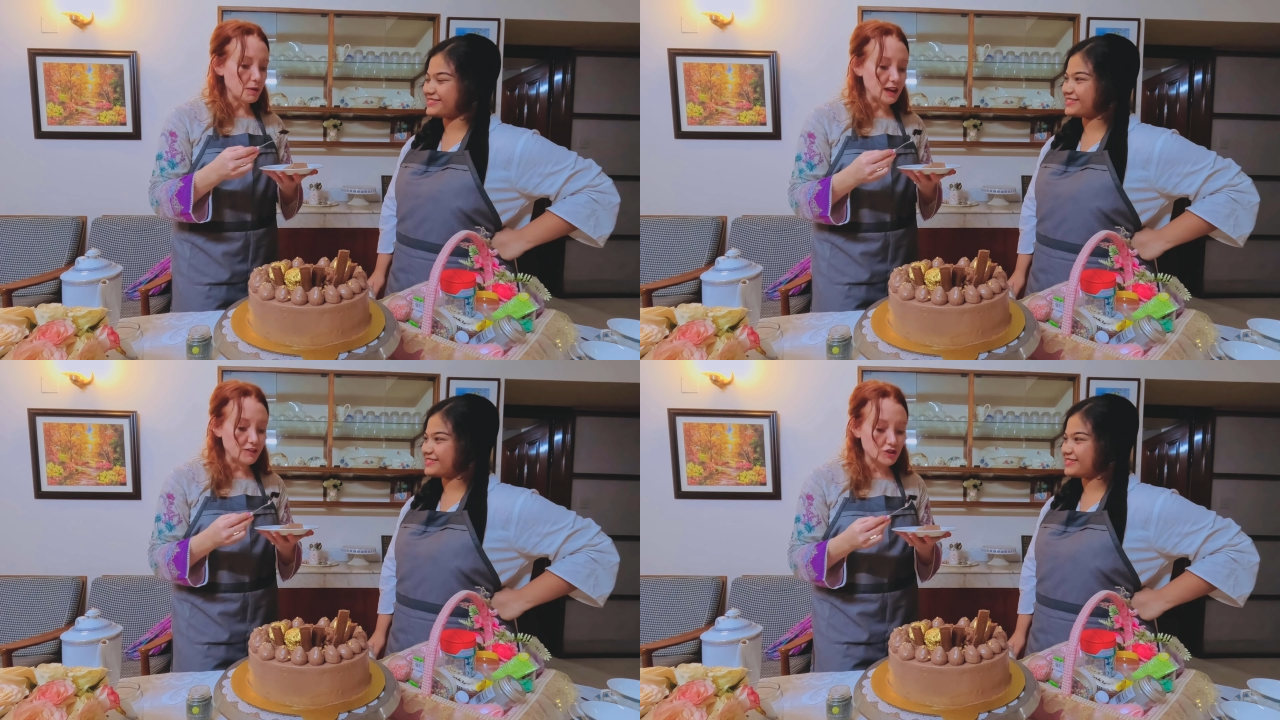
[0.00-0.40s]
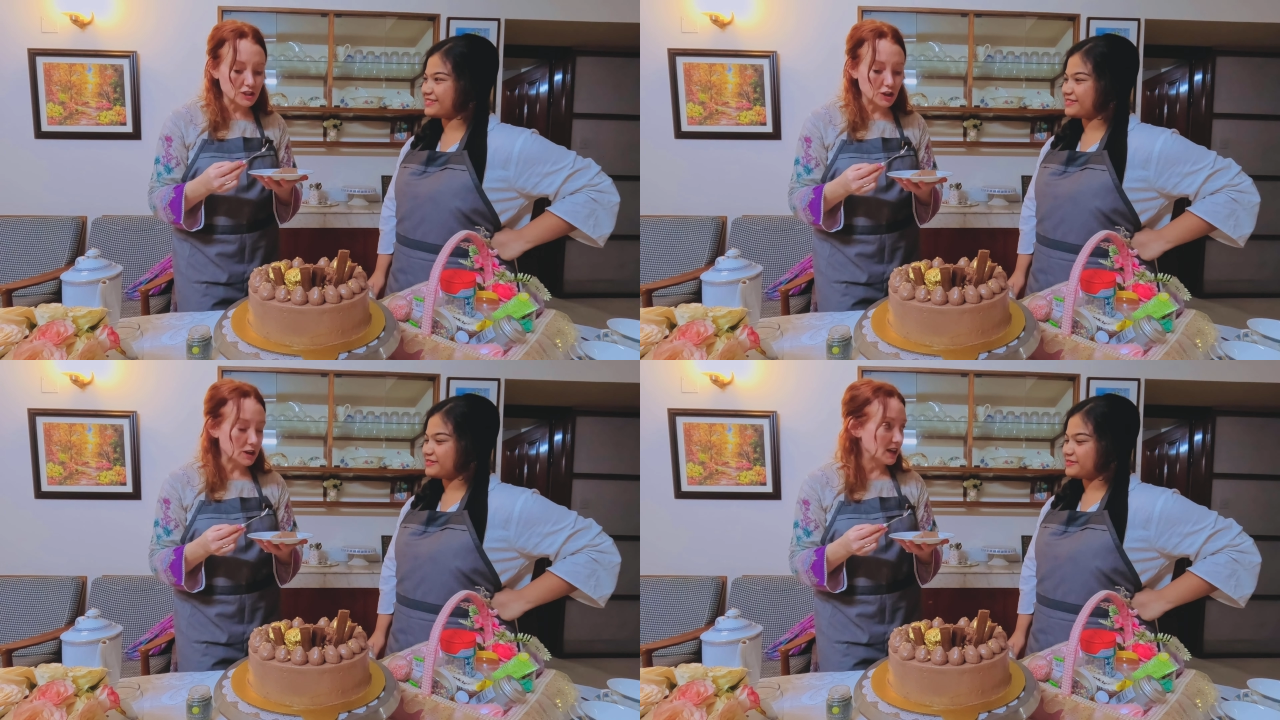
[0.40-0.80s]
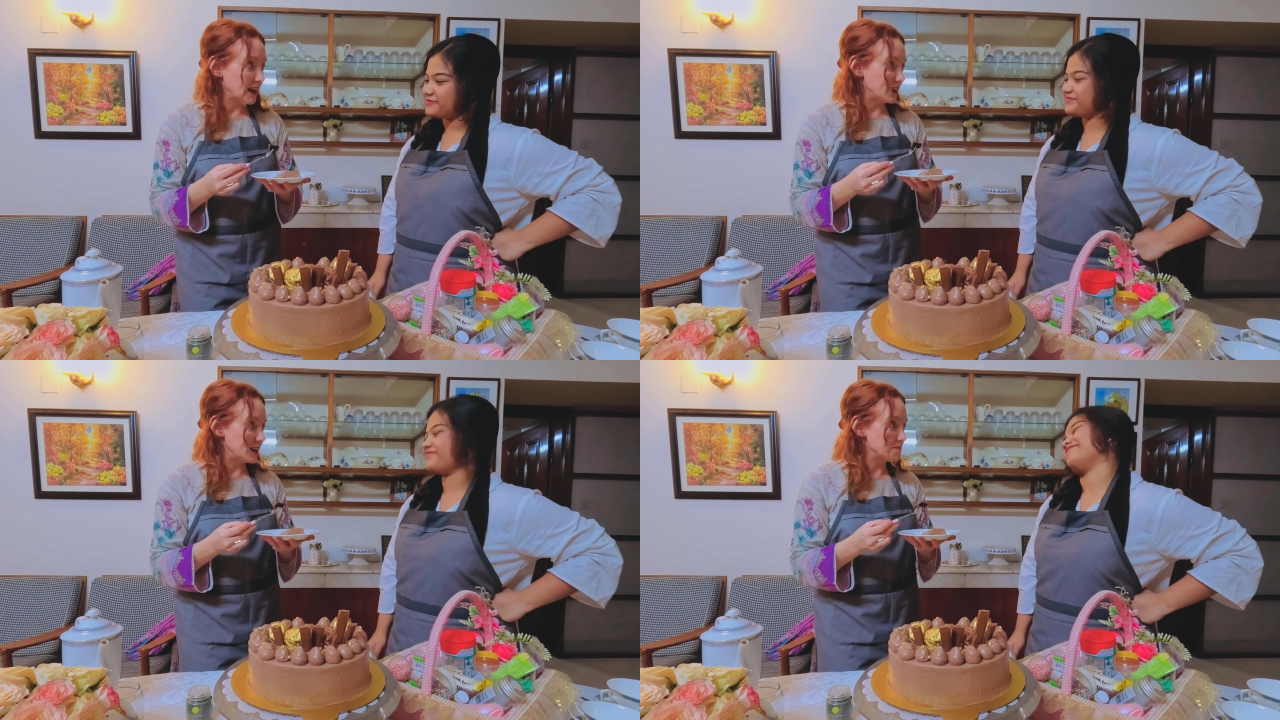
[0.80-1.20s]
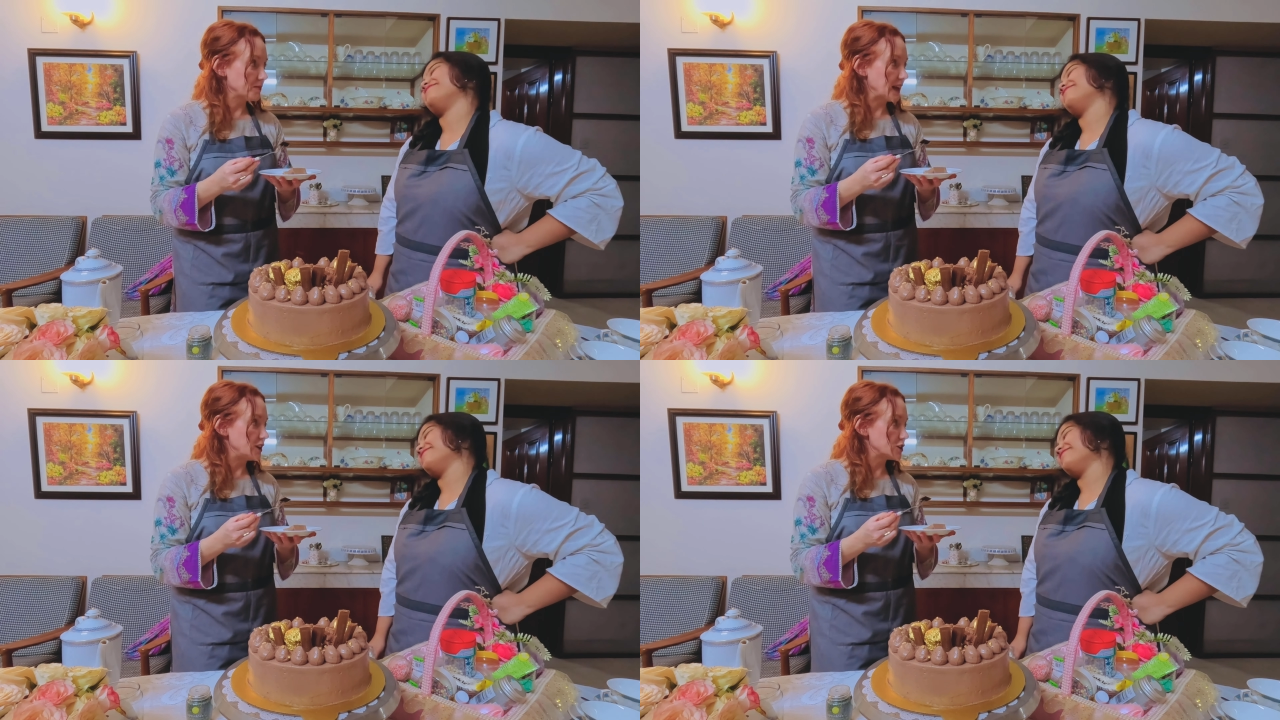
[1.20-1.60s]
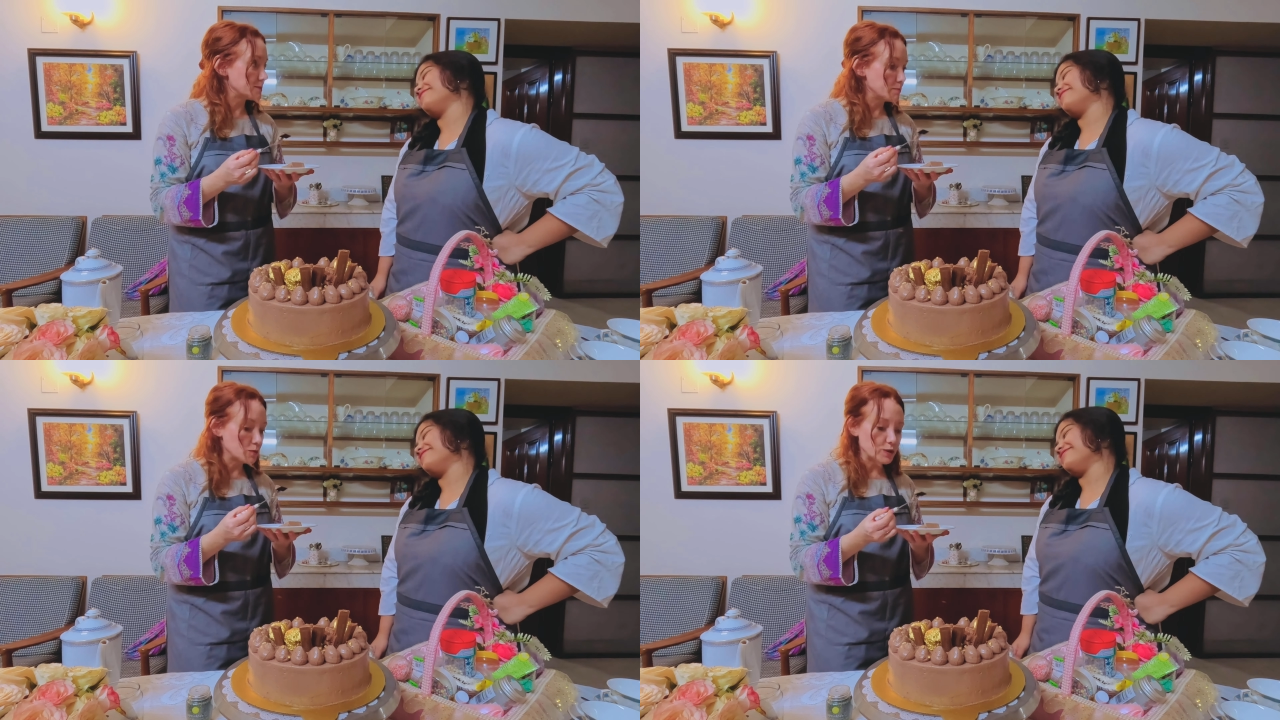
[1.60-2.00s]
Speaker 1: so, even just looking at it, it
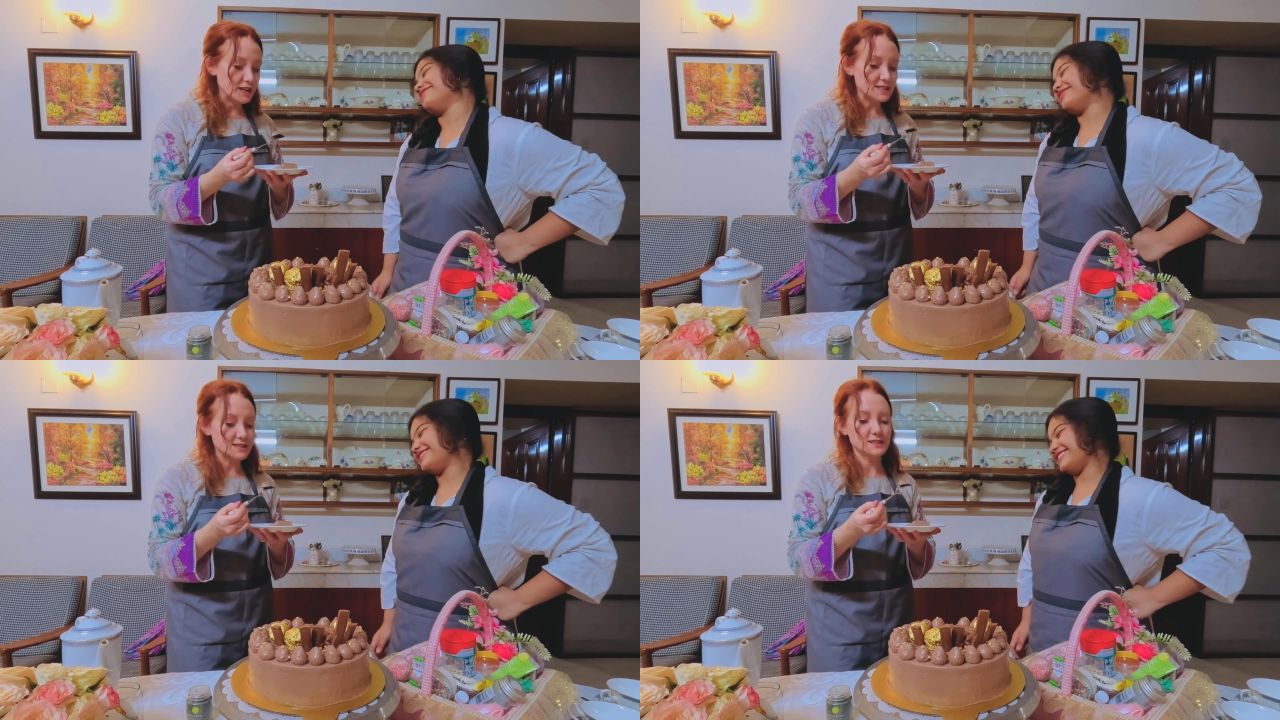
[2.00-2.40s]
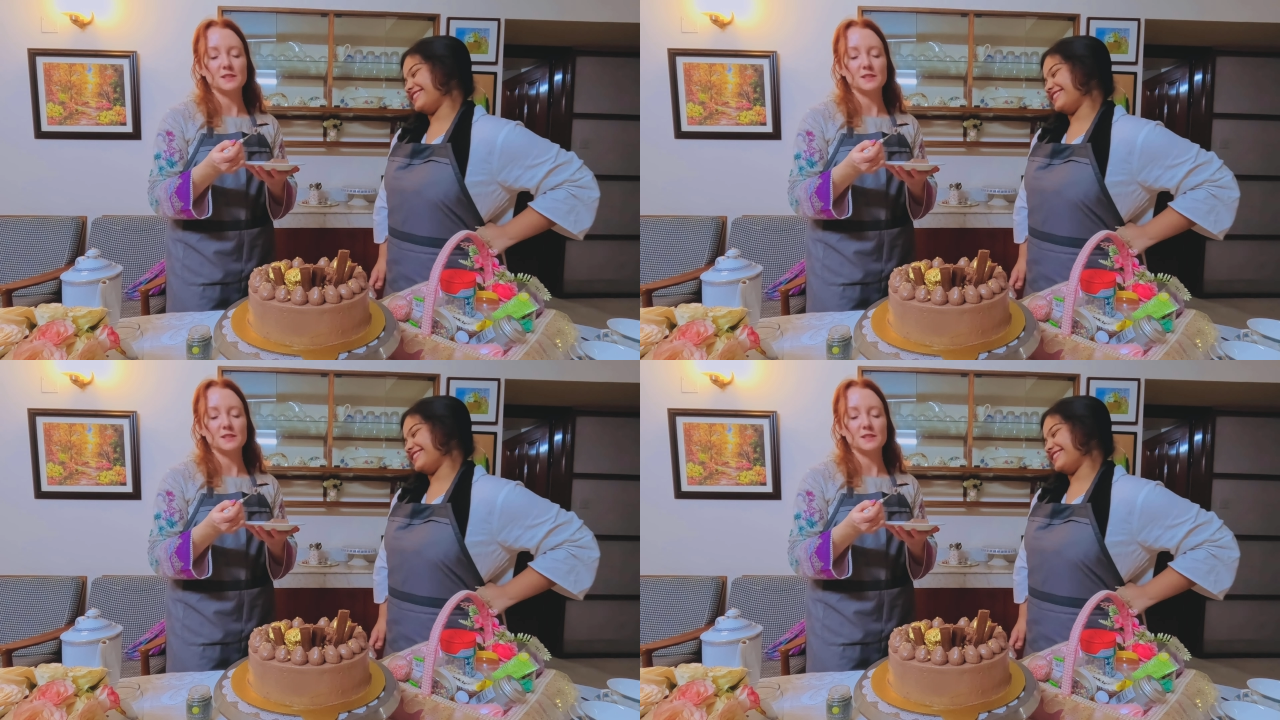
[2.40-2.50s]
looks moist.